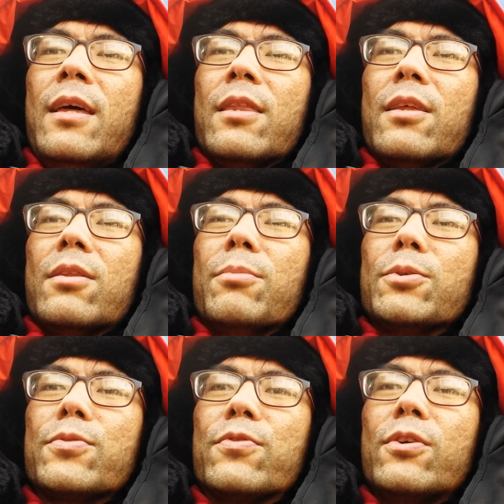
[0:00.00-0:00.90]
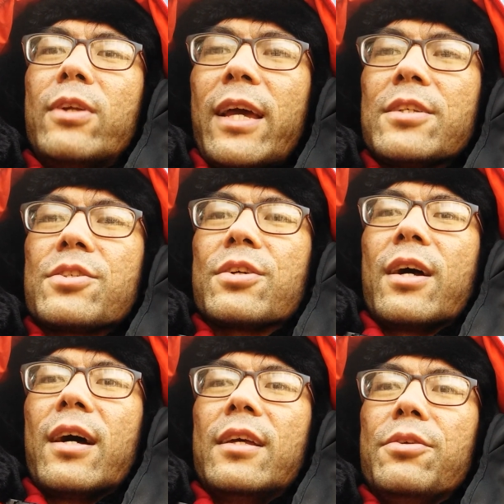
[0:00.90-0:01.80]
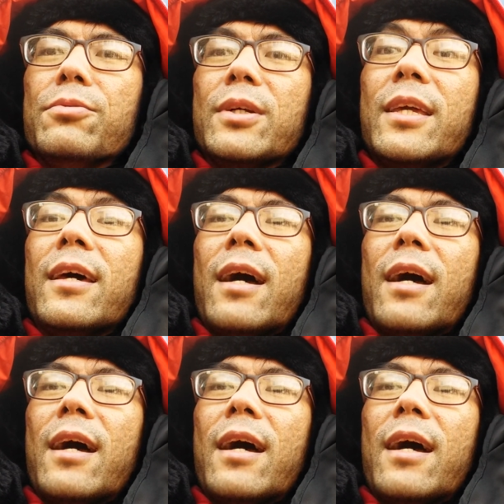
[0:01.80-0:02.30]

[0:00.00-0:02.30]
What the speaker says: The most frequent answer you would get,